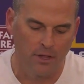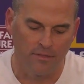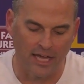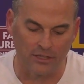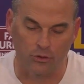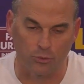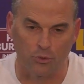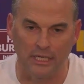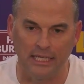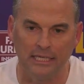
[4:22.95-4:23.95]
that
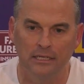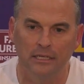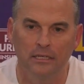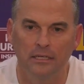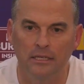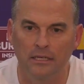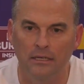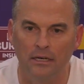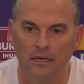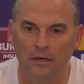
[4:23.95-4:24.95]

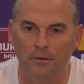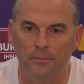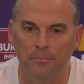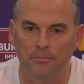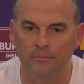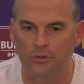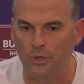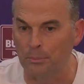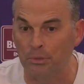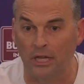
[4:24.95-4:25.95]

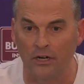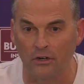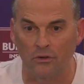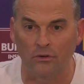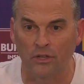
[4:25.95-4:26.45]
three-player